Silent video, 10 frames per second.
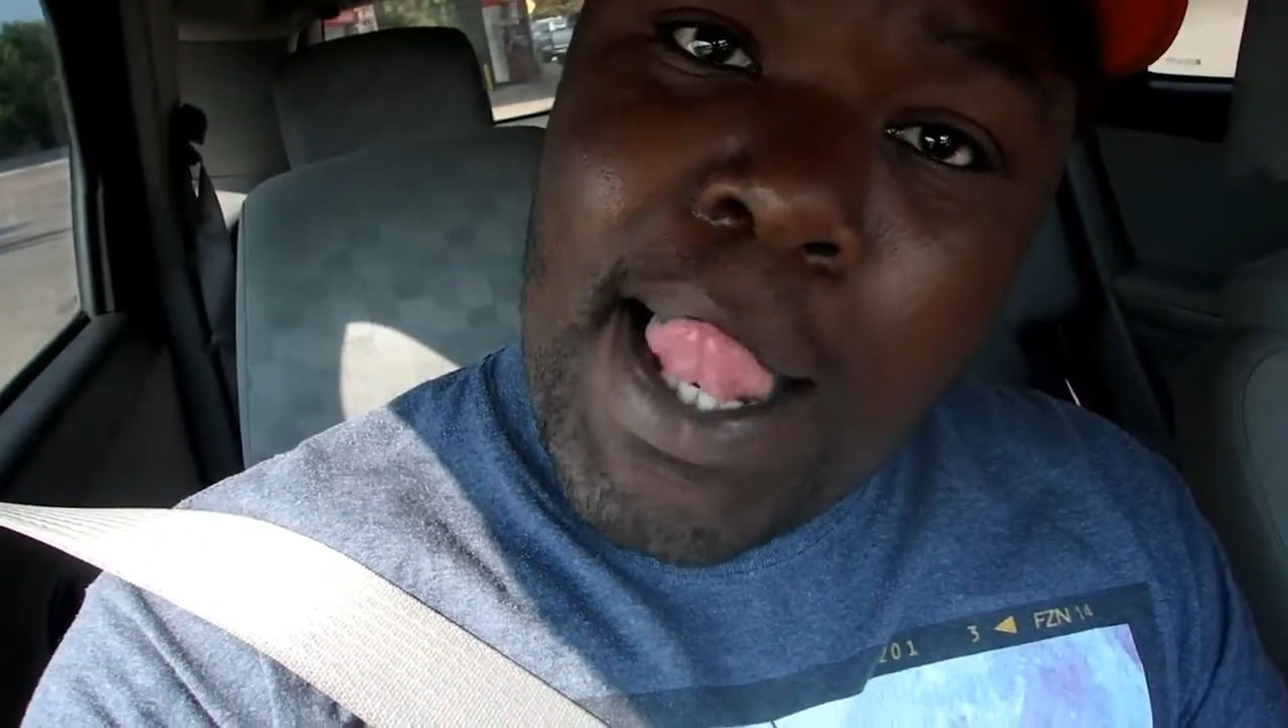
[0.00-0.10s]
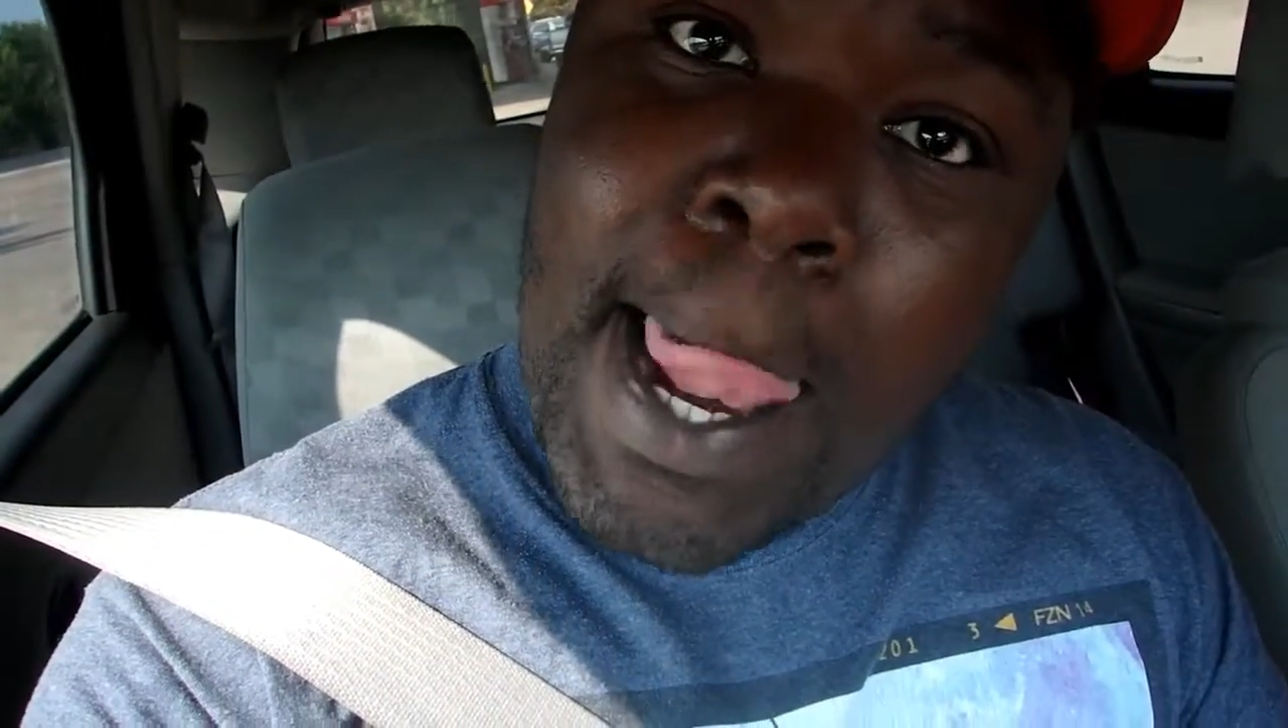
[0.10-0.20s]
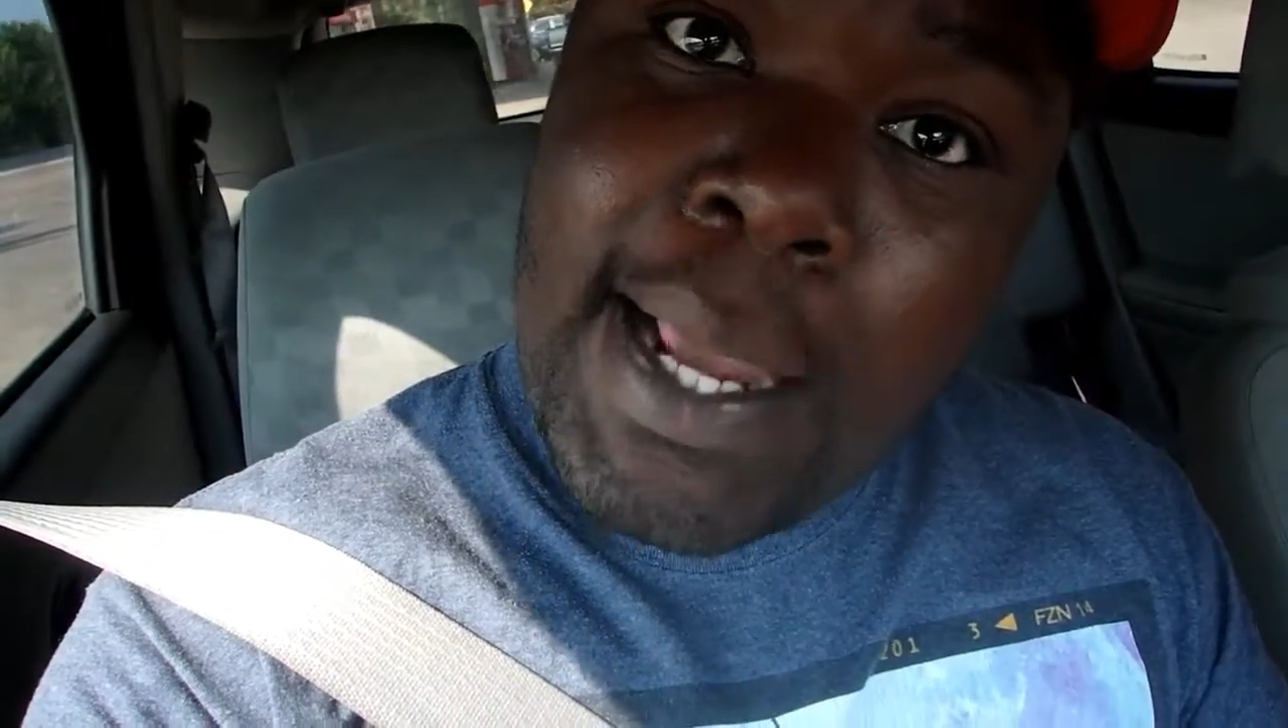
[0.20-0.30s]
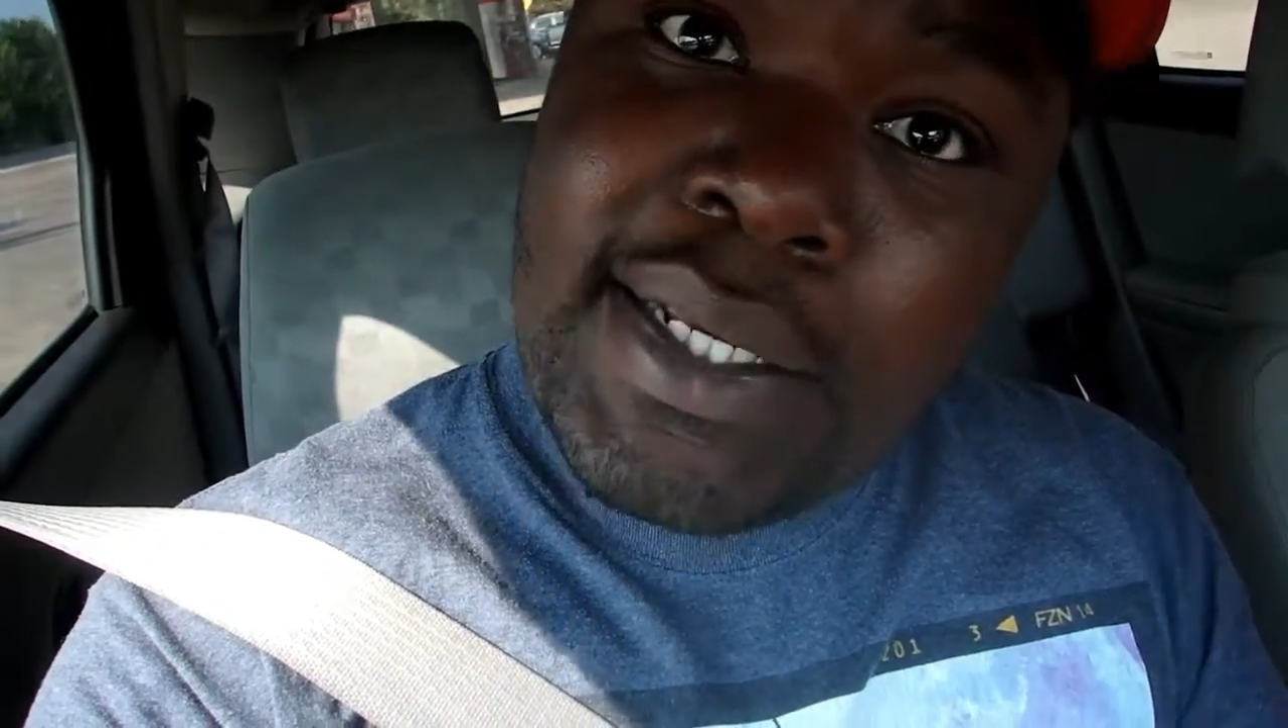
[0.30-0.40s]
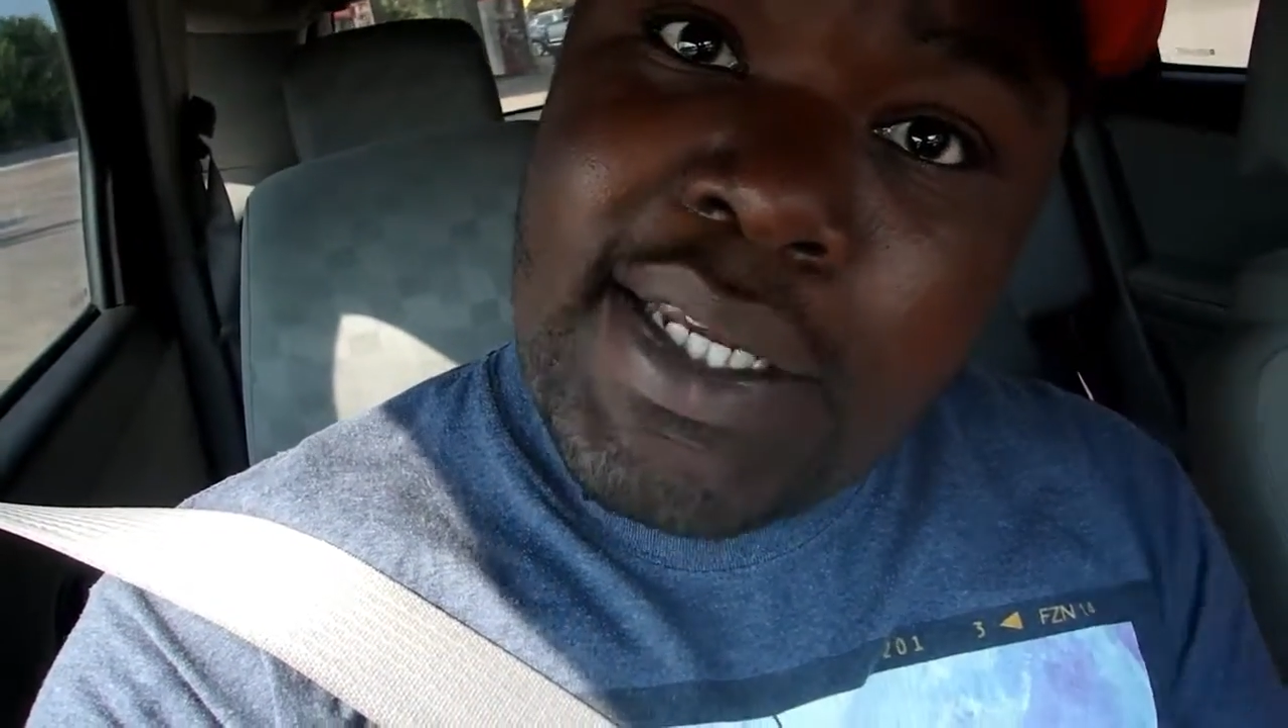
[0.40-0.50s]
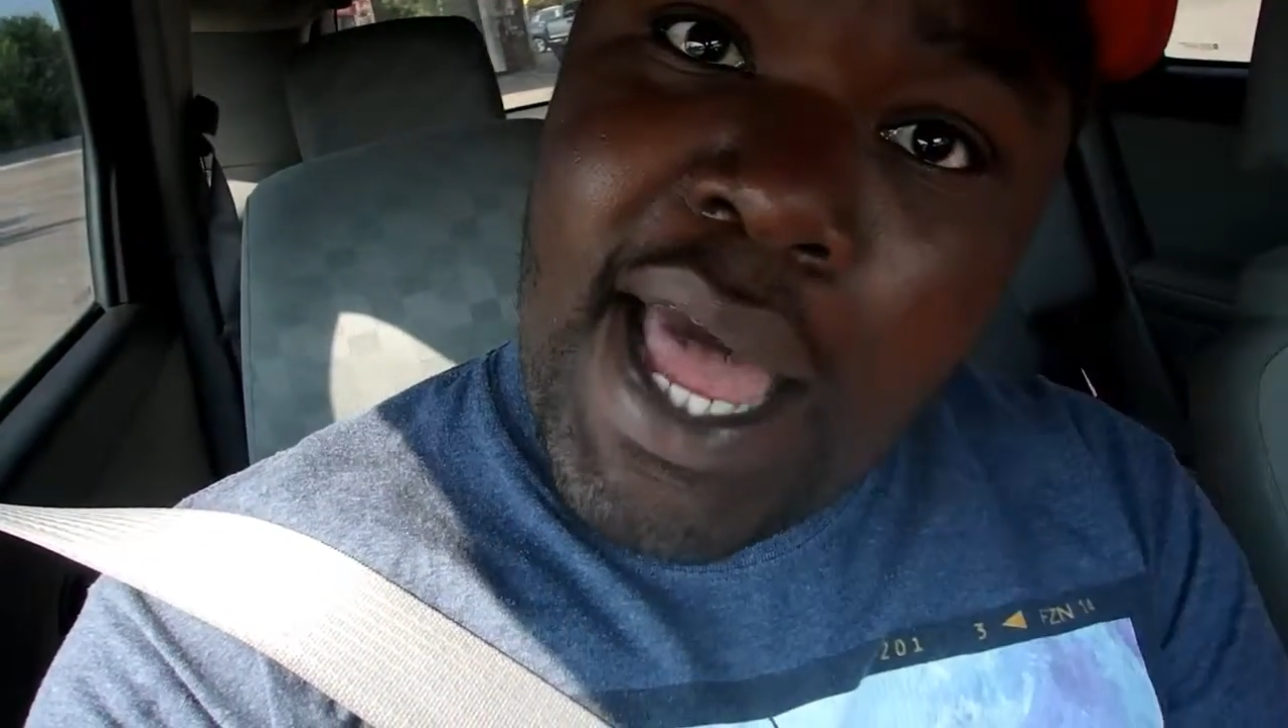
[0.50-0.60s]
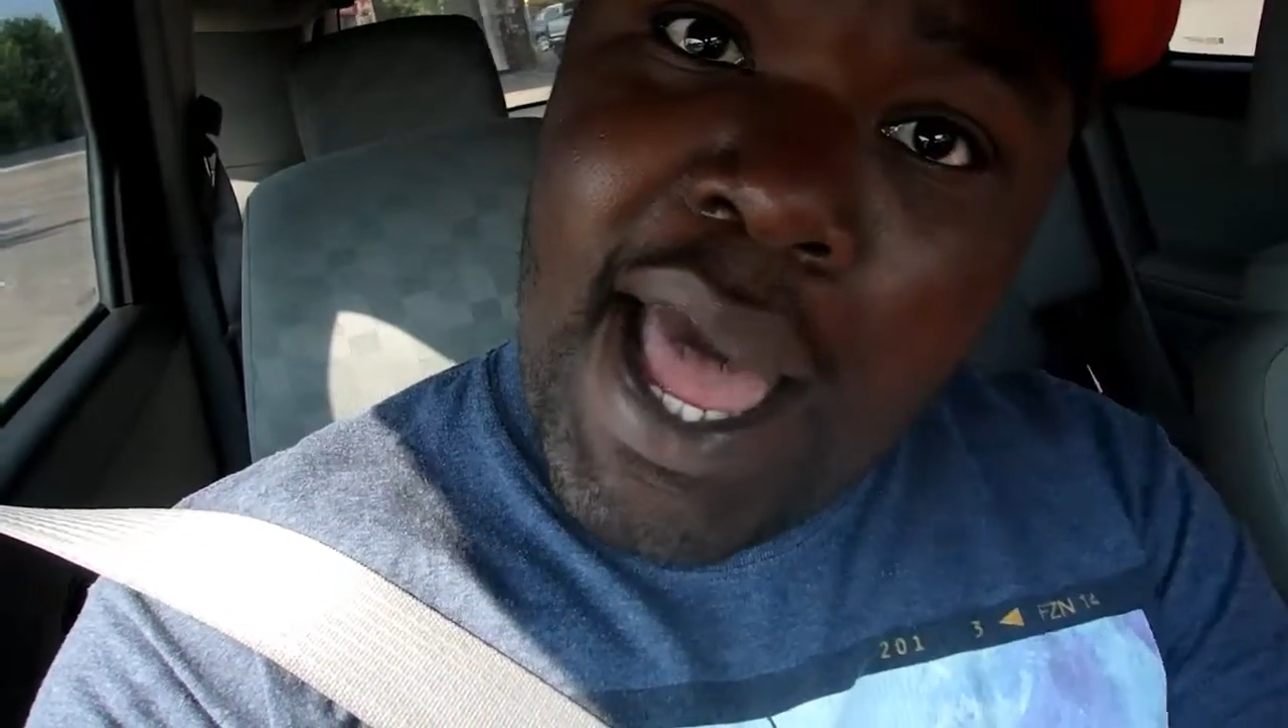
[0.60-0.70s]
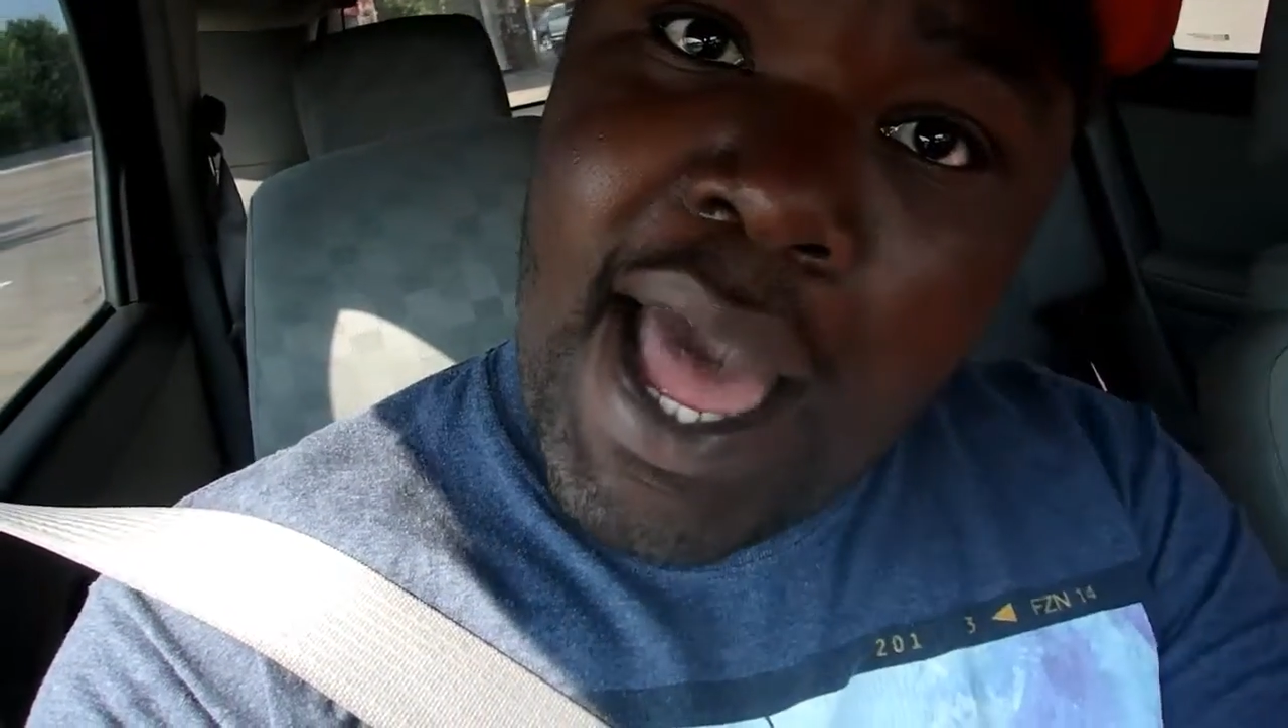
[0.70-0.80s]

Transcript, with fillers: later